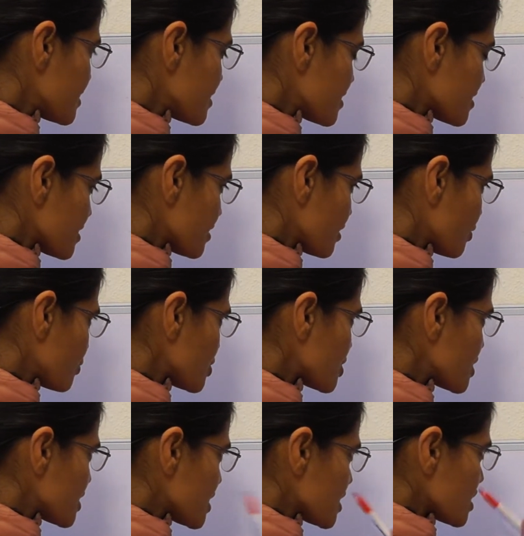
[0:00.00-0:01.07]
So the
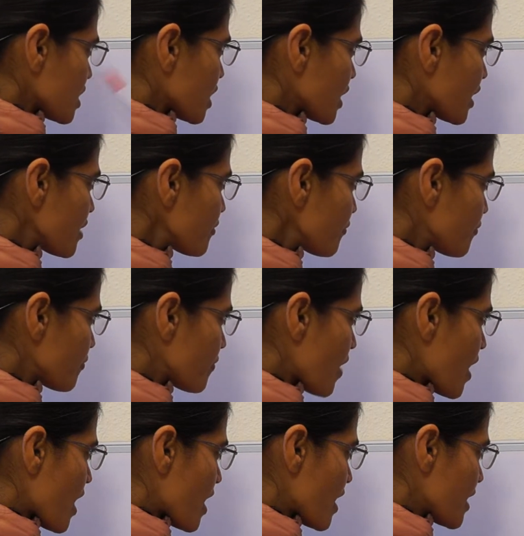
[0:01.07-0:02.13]
question says, a
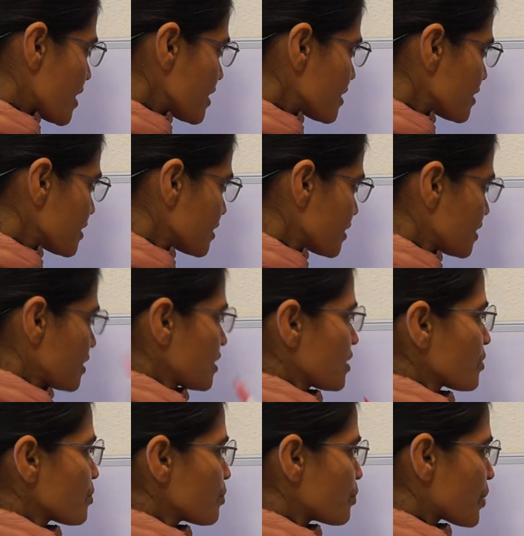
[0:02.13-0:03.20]
gunfight
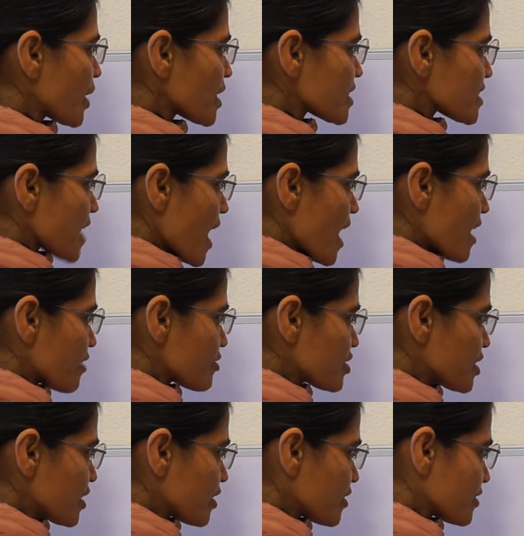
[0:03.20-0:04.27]
breaks out
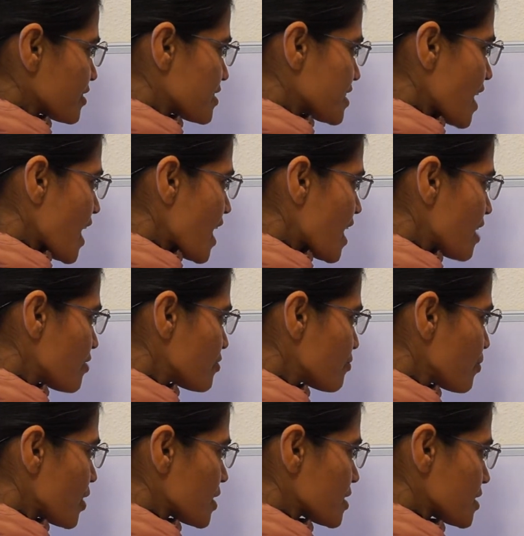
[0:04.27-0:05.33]
near the town
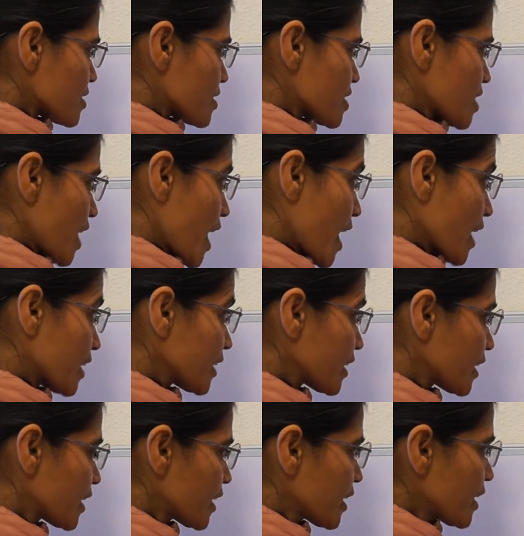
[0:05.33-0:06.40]
water tank.
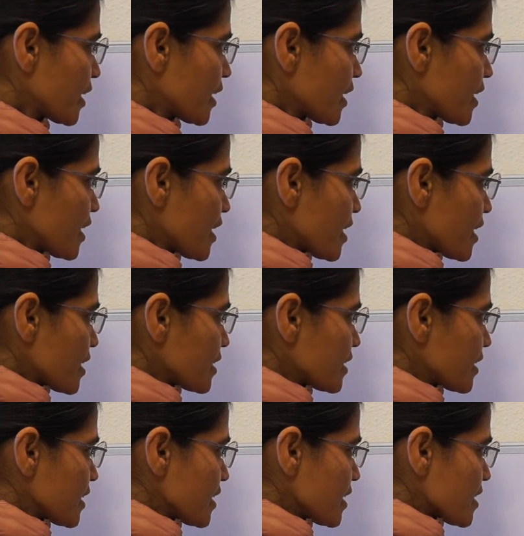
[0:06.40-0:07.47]

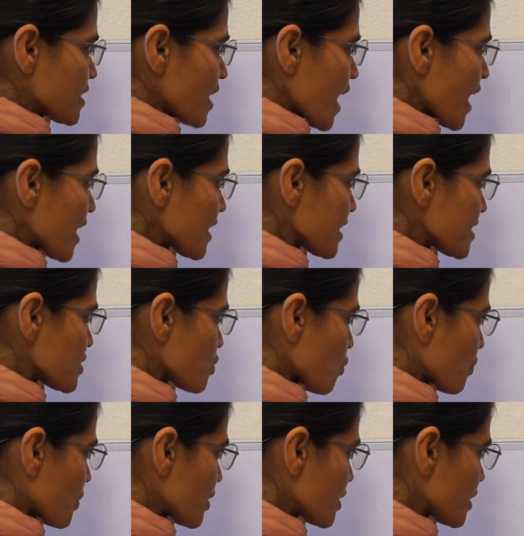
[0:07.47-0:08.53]
The tank is
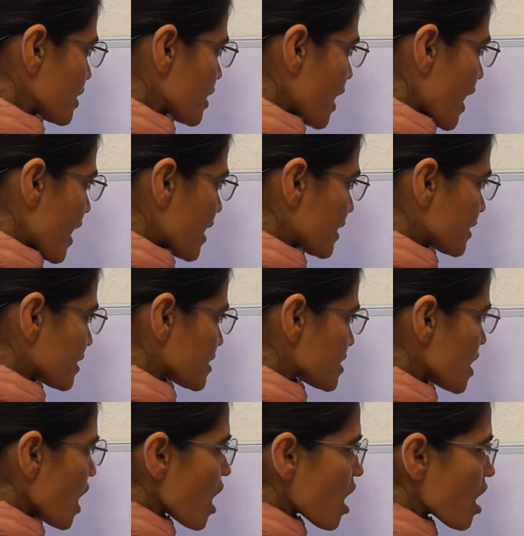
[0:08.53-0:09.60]
open at the
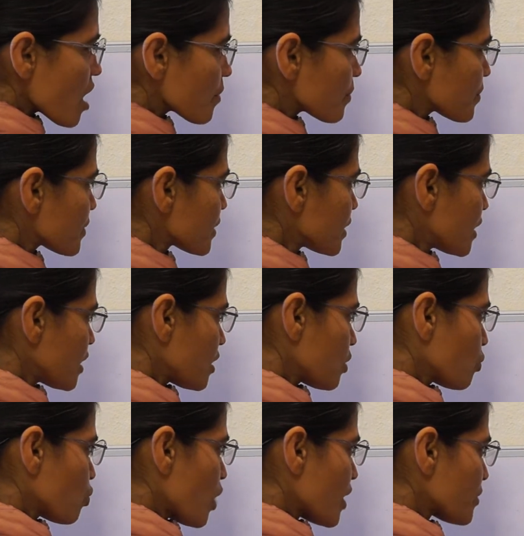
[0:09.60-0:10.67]
top.
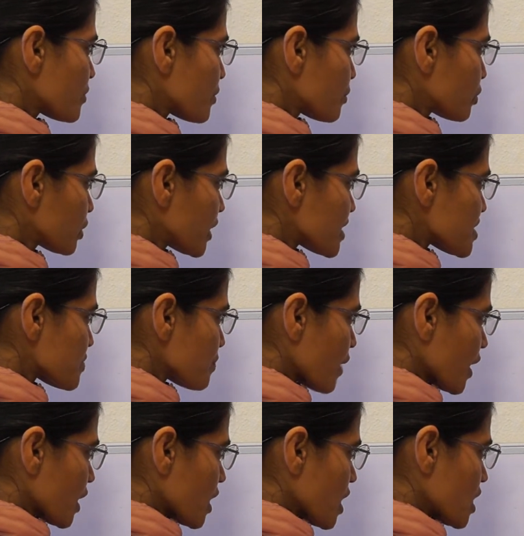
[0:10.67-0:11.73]
One of the bullets
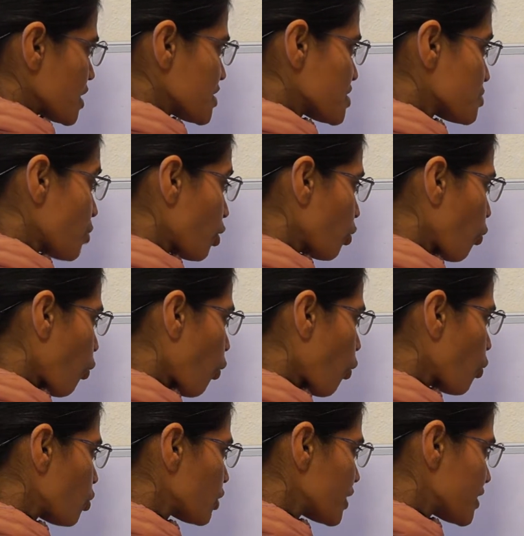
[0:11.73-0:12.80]
make a small
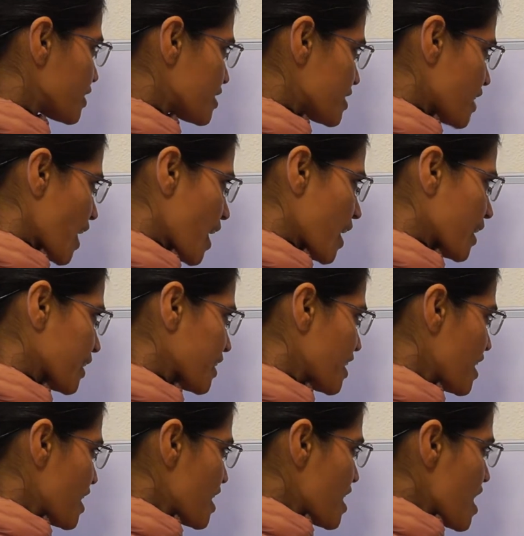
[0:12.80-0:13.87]
hole in the tank,
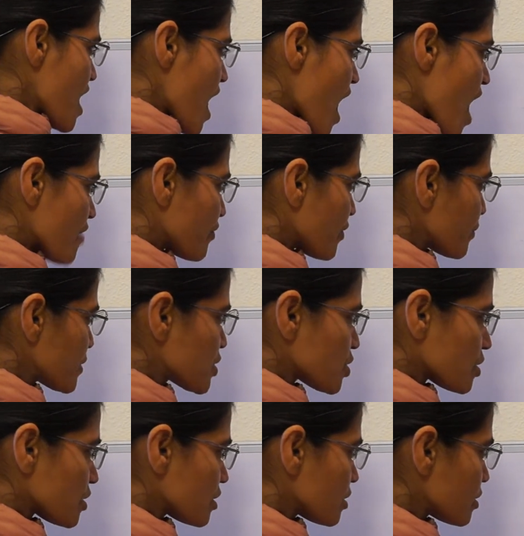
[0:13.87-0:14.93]
half a
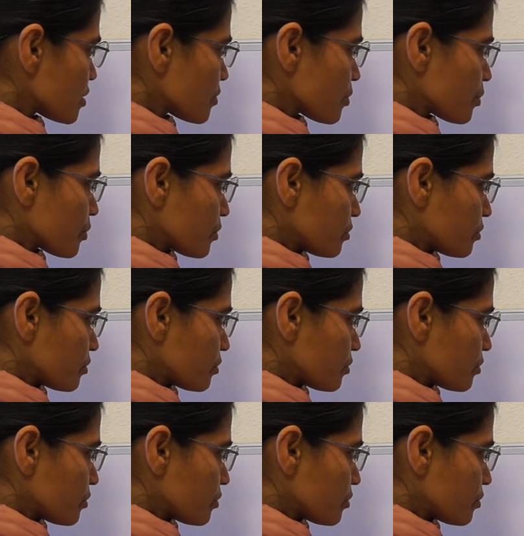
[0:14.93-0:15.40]
meter